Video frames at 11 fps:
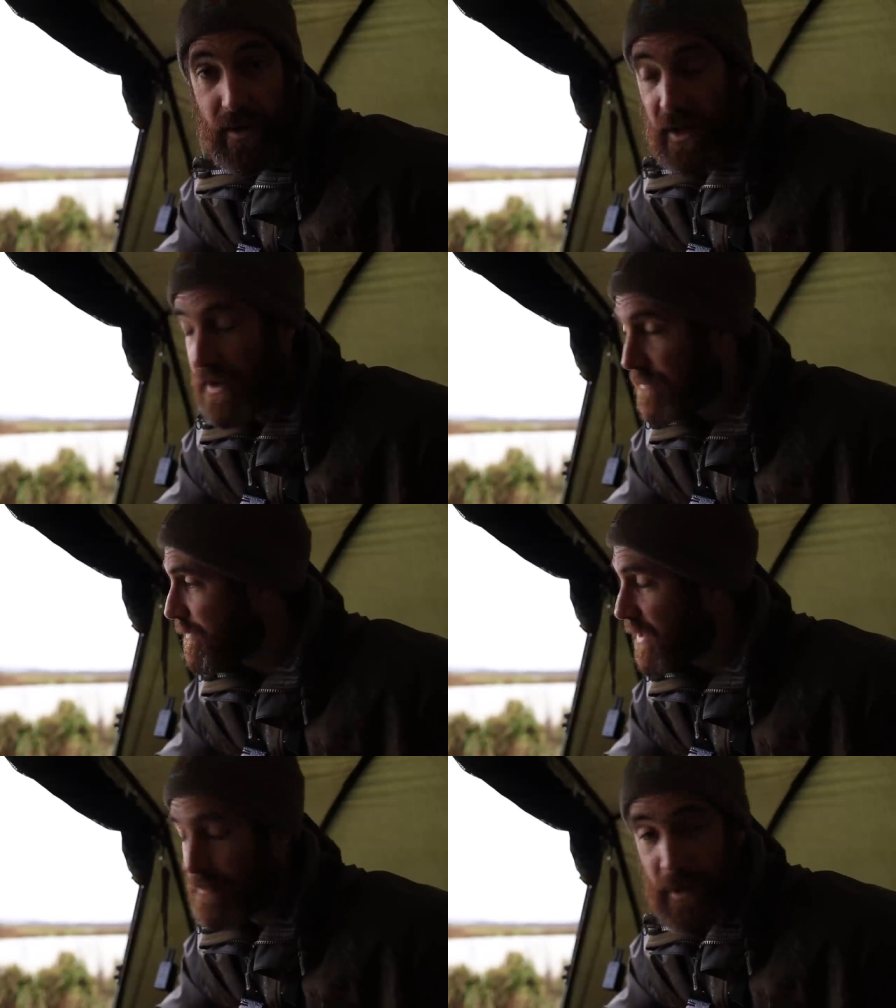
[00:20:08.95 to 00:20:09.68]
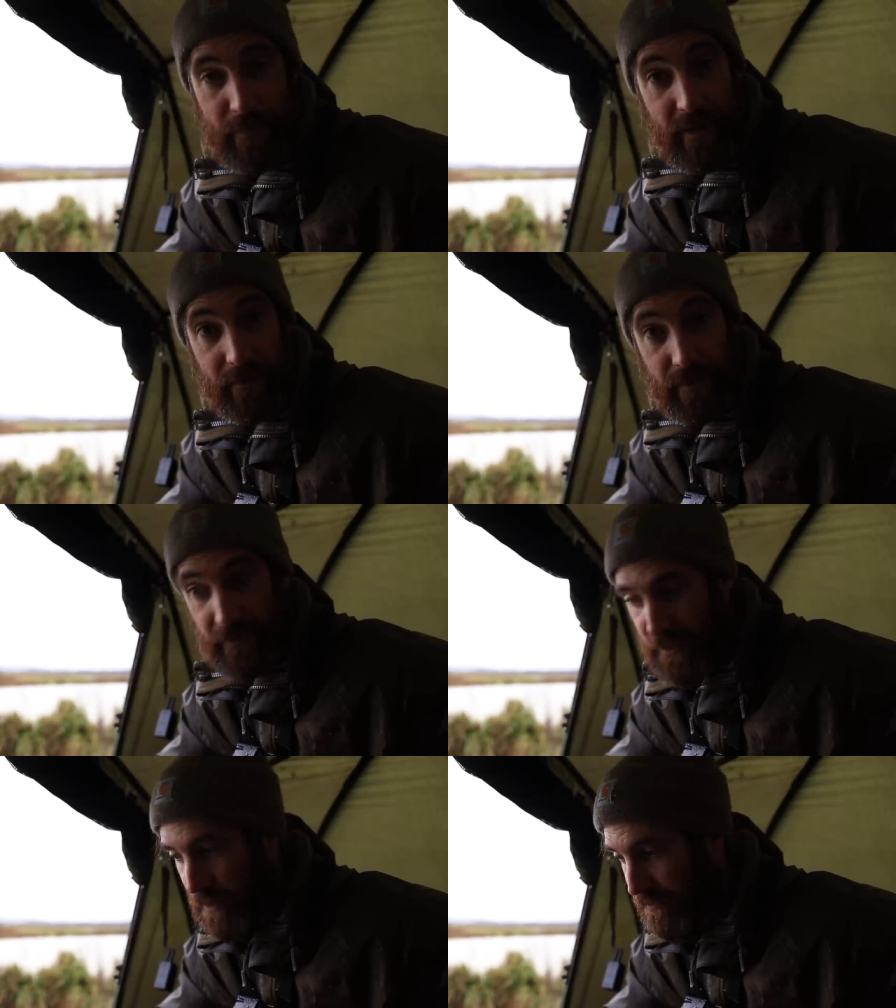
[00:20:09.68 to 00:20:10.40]
I'm um, going to make myself
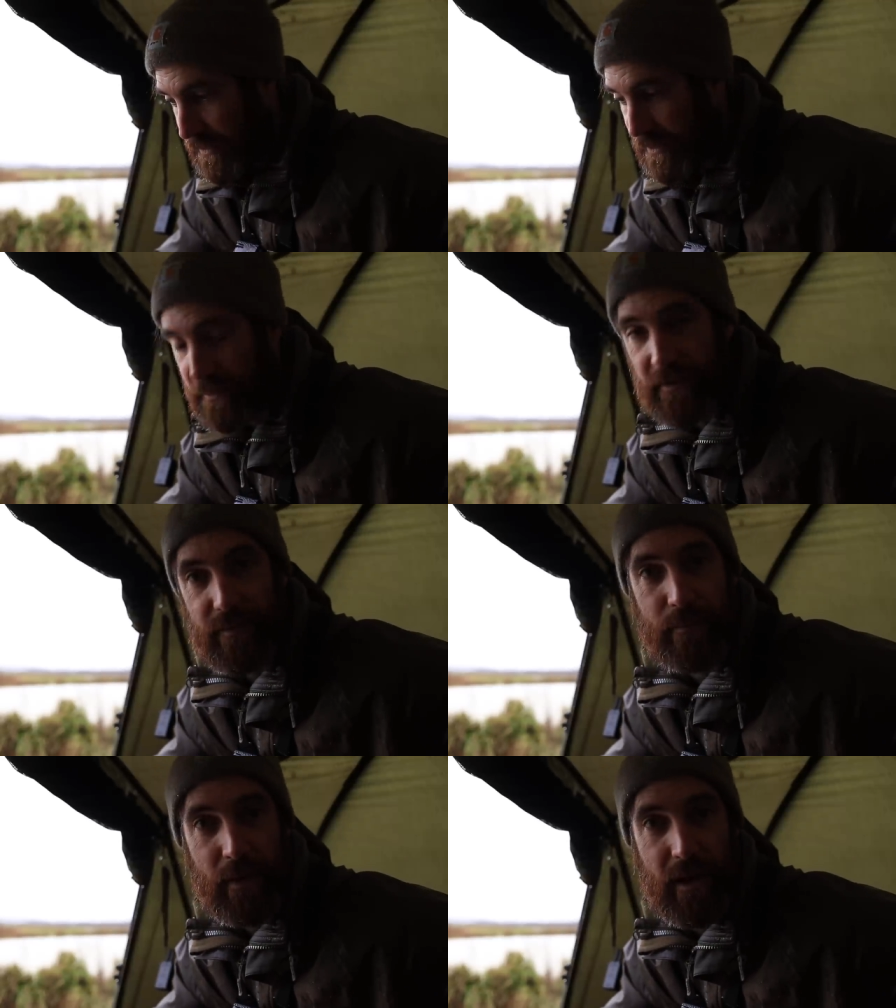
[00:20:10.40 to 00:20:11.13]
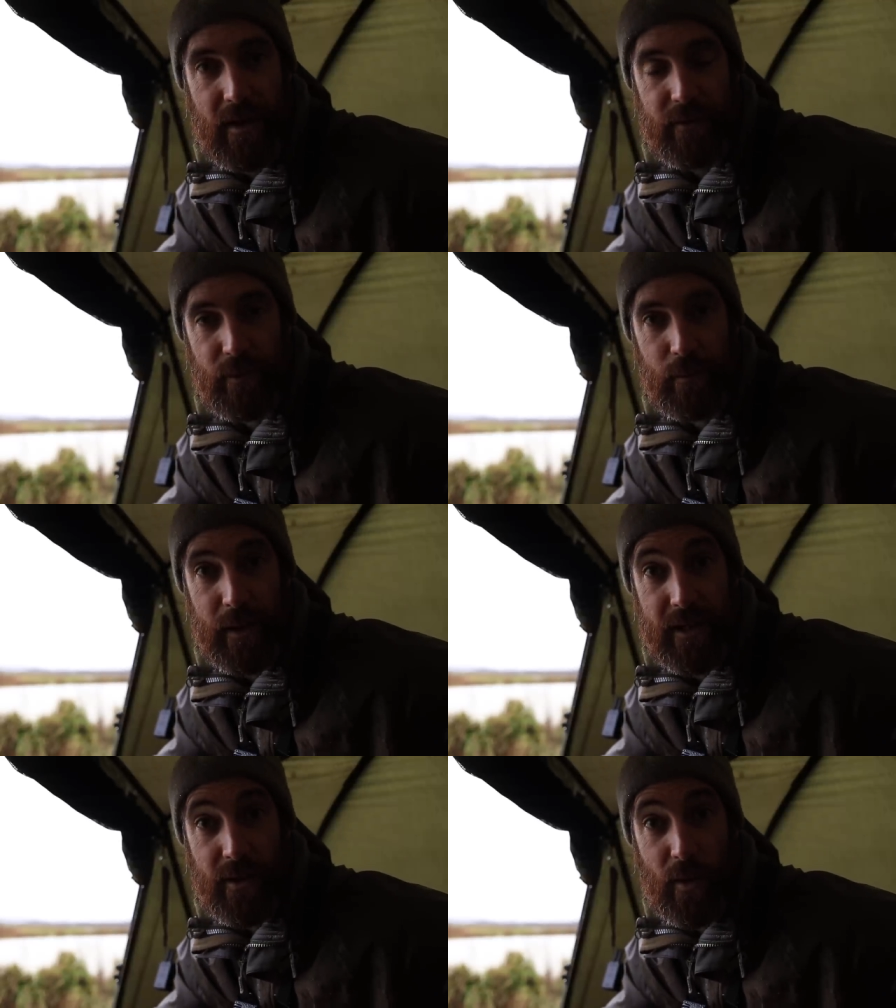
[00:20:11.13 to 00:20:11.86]
another coffee because my last one
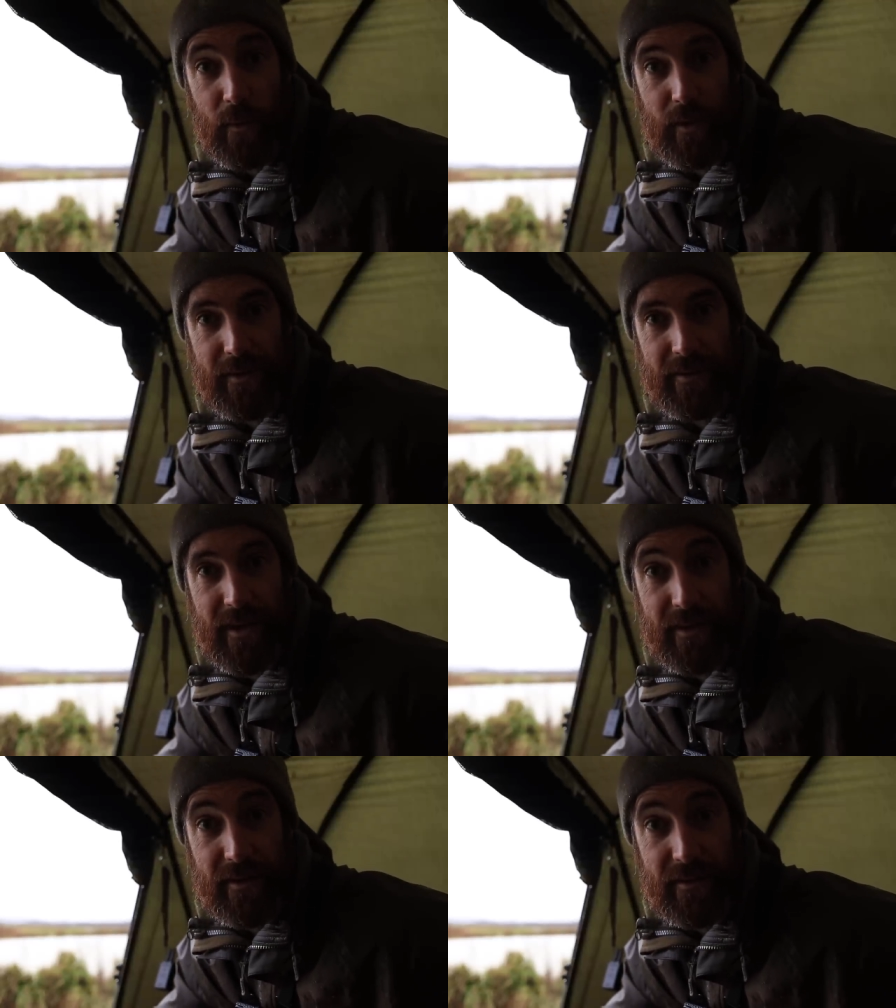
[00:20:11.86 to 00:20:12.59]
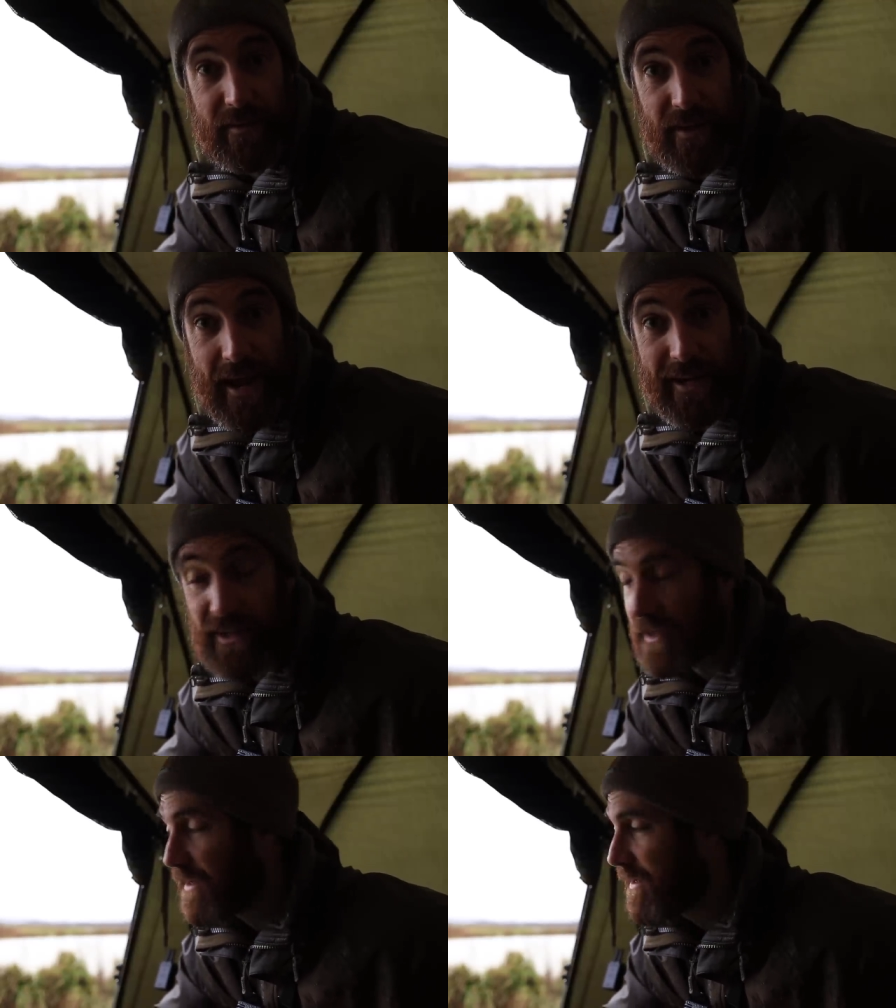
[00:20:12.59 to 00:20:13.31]
went cold as I had a take.